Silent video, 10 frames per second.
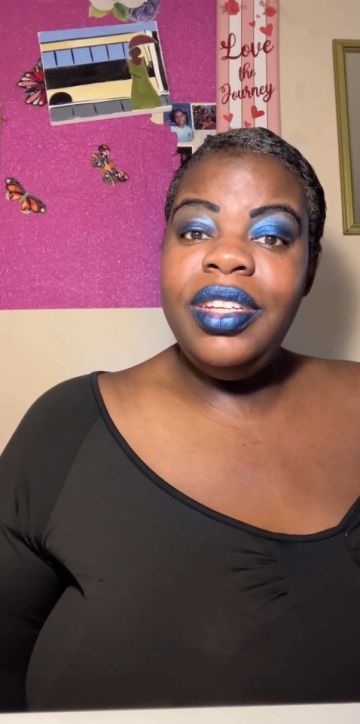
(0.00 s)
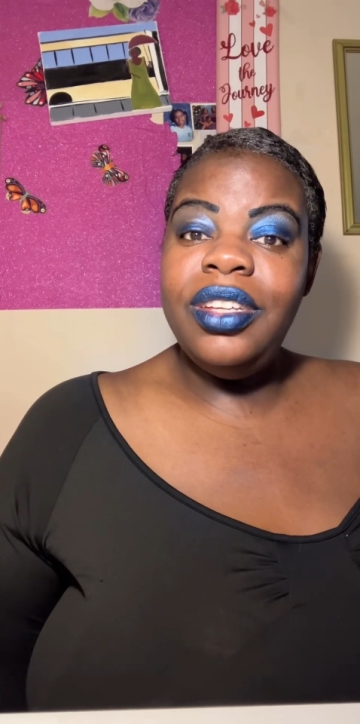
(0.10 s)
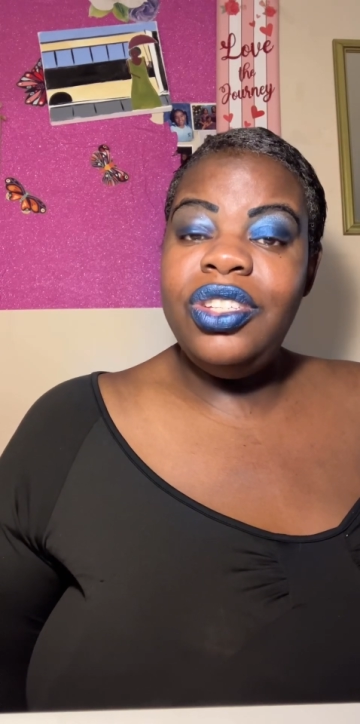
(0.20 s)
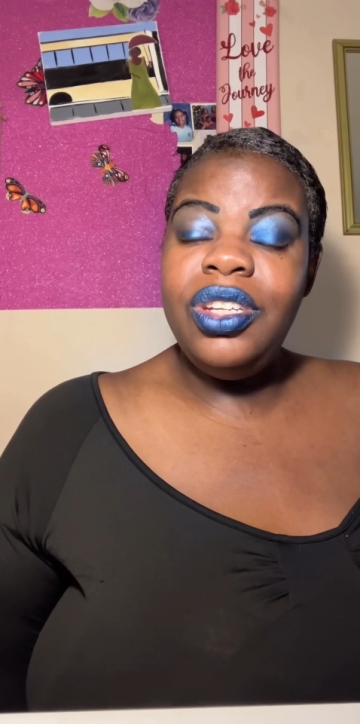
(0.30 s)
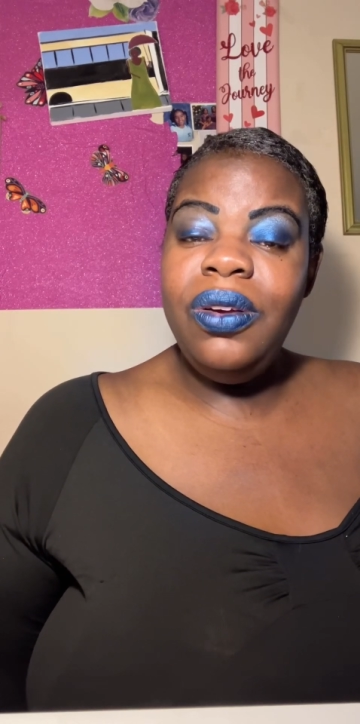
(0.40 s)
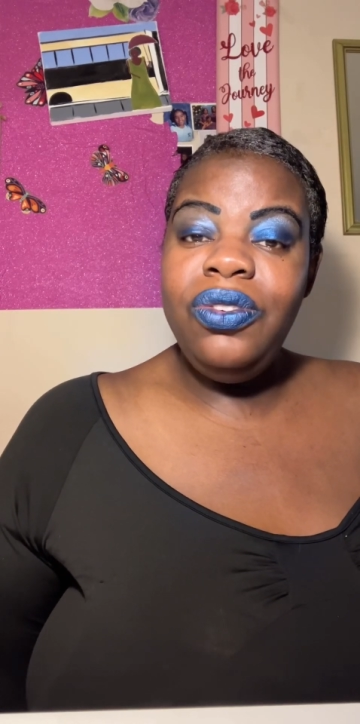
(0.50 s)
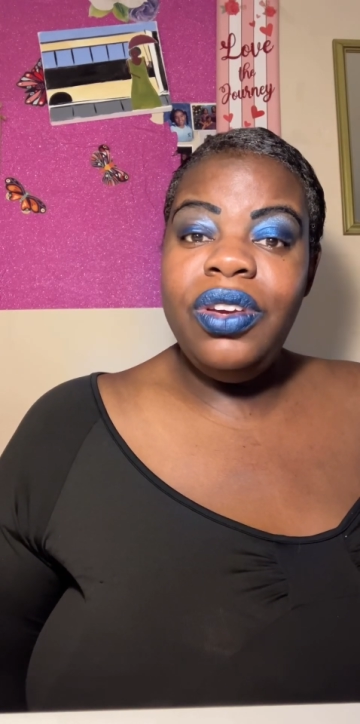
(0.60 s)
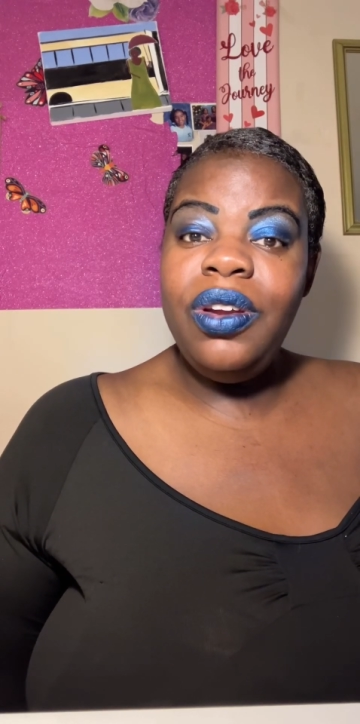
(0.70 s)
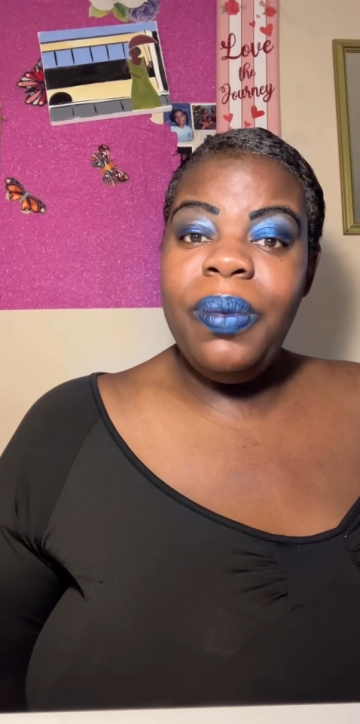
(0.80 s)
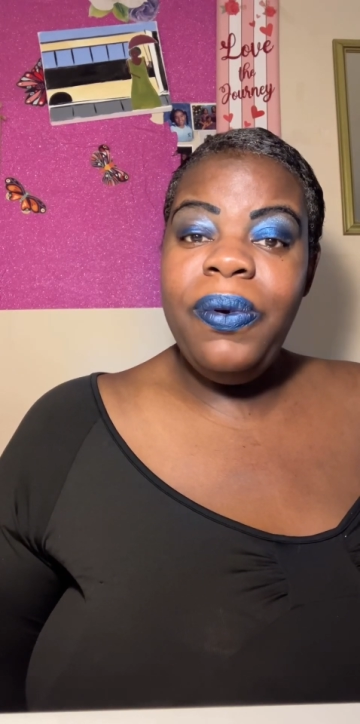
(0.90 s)
Your
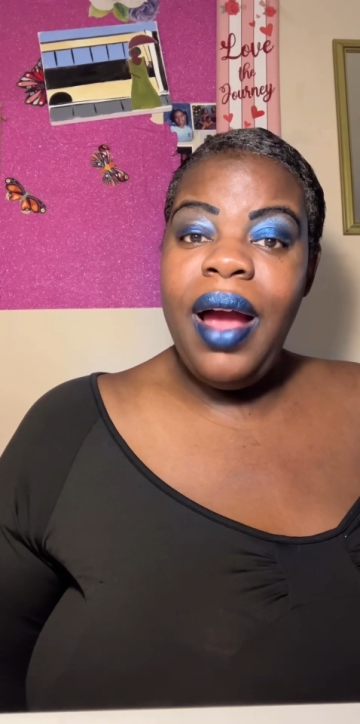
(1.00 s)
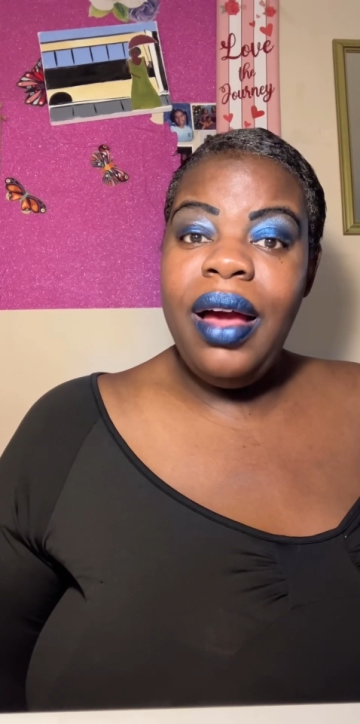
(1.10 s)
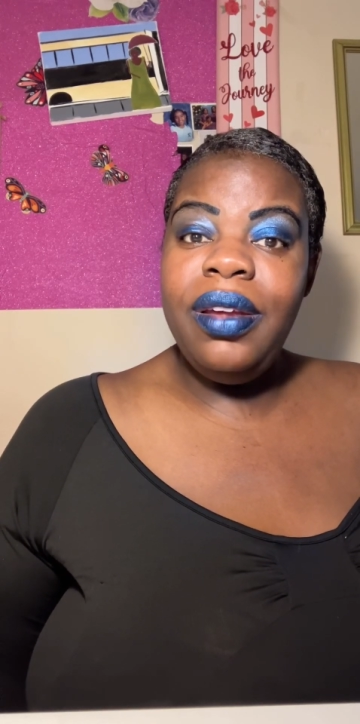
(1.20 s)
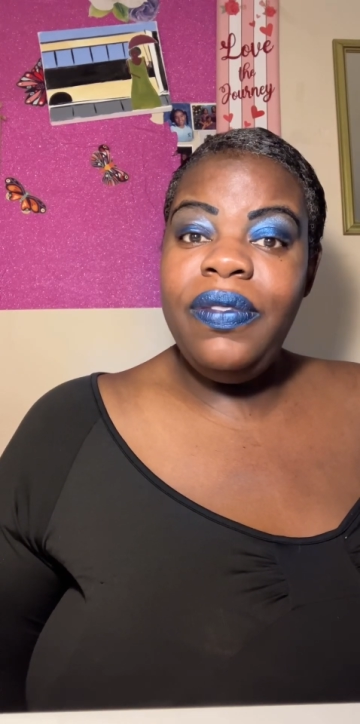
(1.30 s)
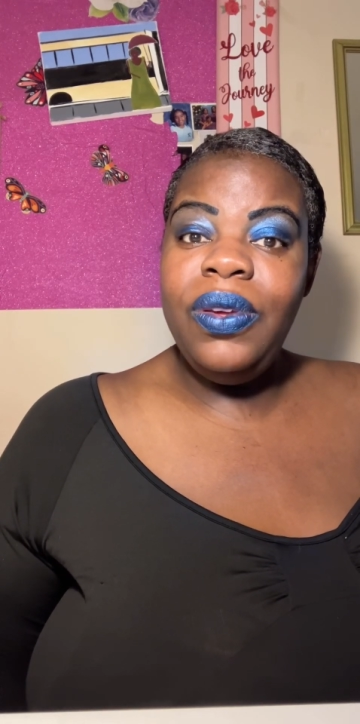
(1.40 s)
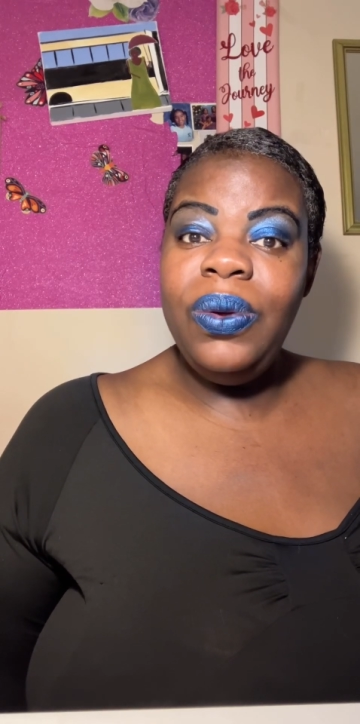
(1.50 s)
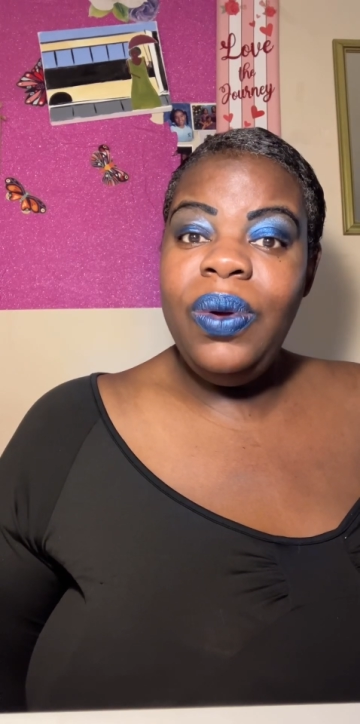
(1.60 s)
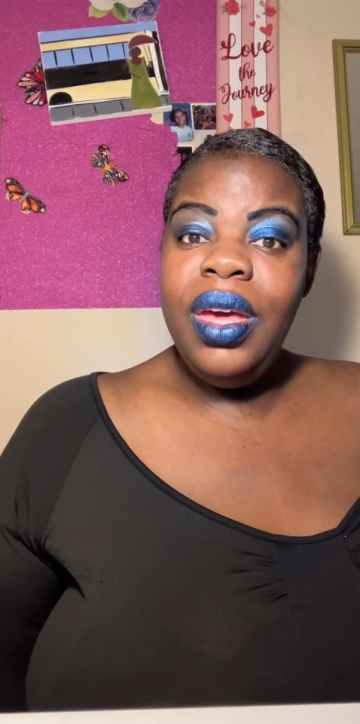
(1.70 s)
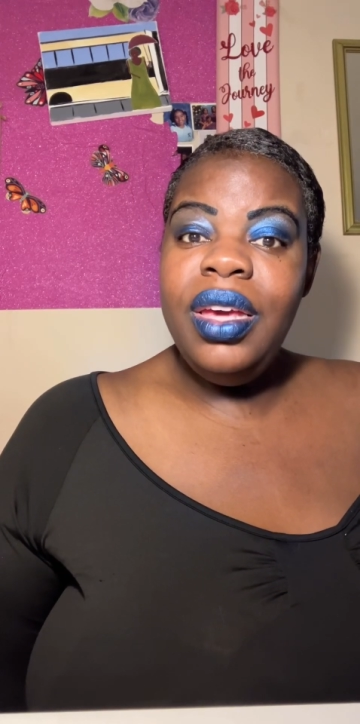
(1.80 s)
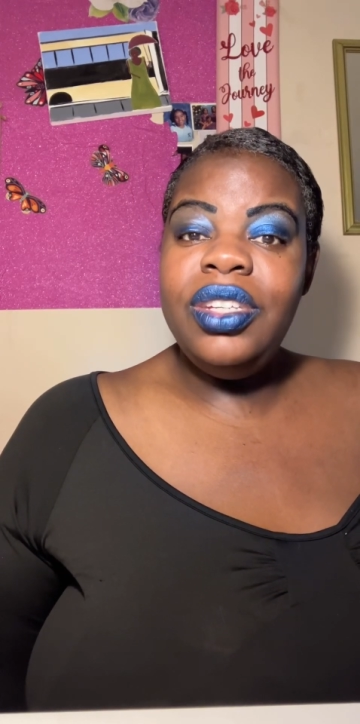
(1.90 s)
children are proud of you.
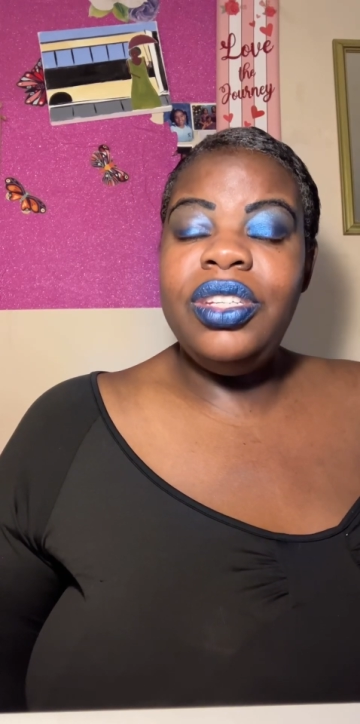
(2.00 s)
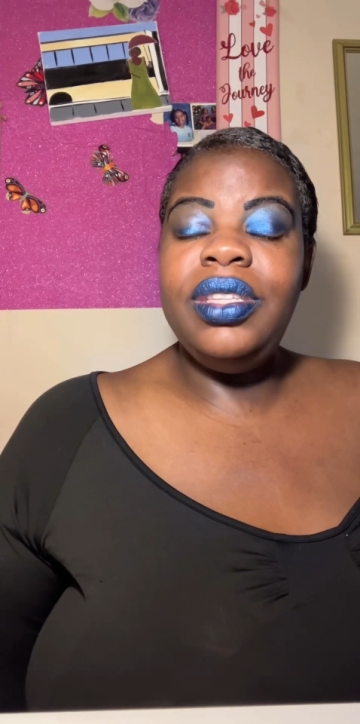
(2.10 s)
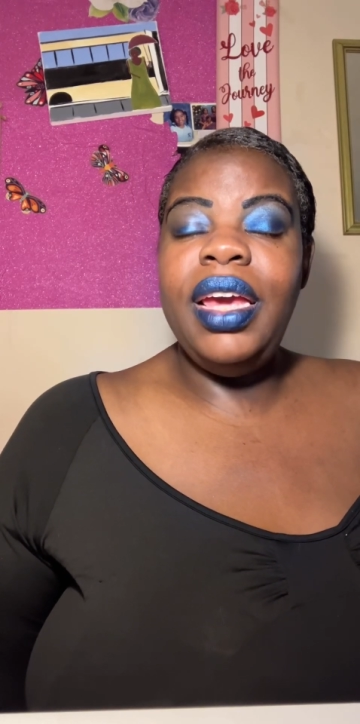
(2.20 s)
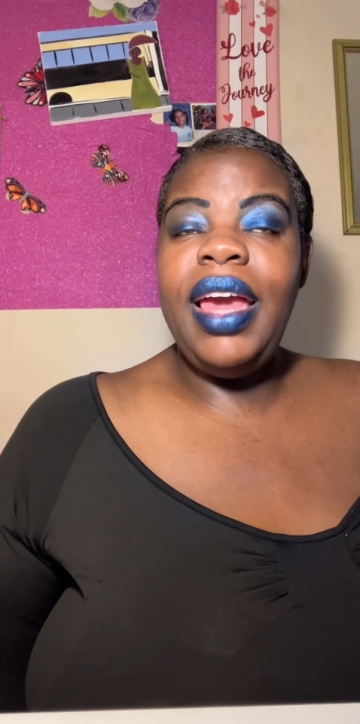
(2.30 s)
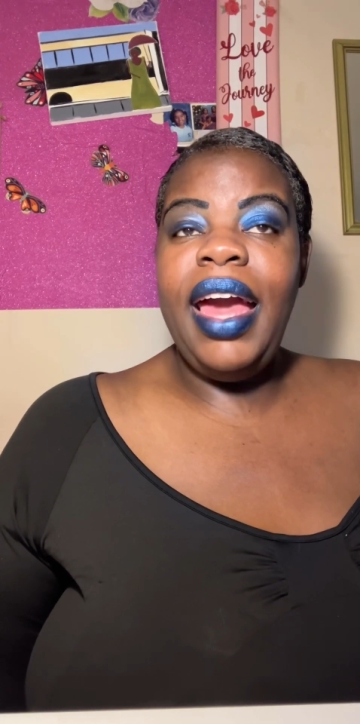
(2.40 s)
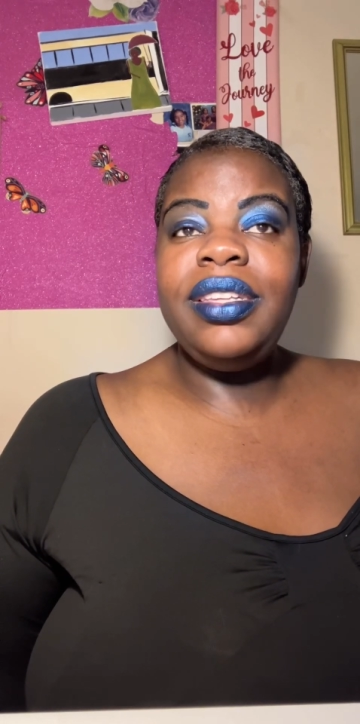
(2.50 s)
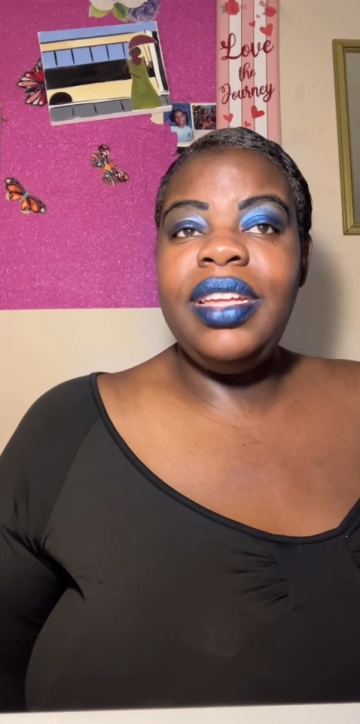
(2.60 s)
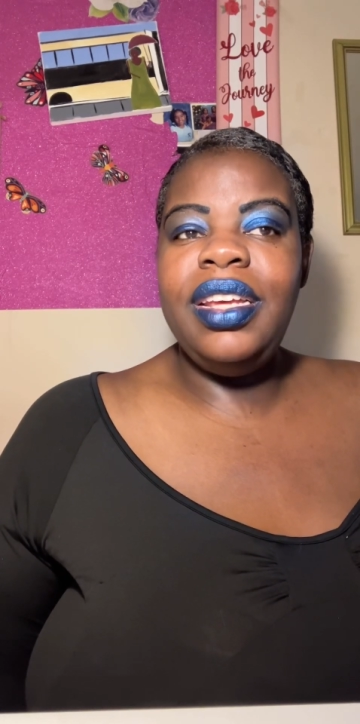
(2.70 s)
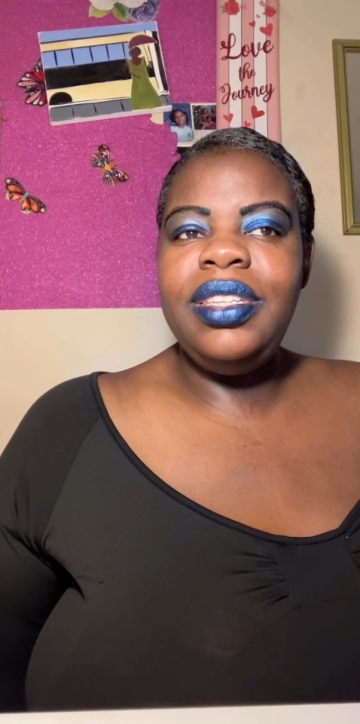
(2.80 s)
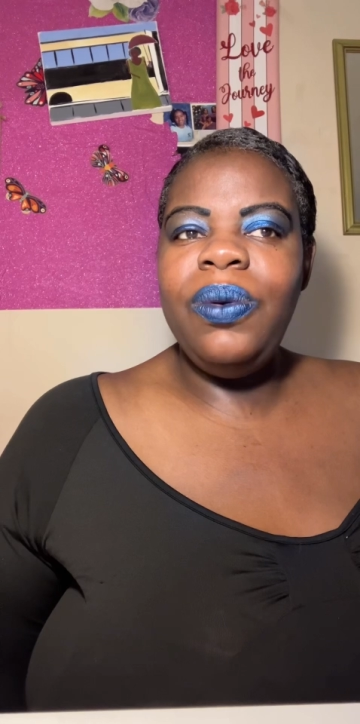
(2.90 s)
She they asked
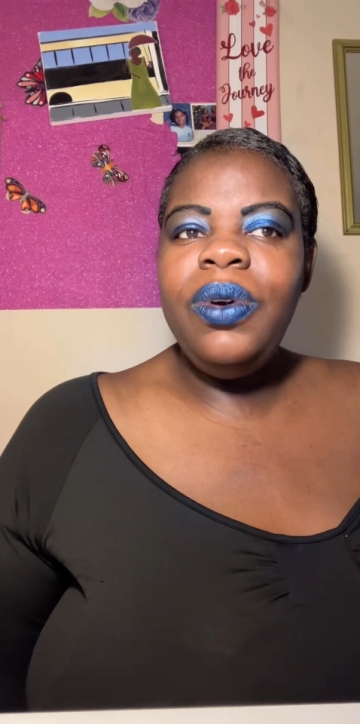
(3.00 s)
her, they said,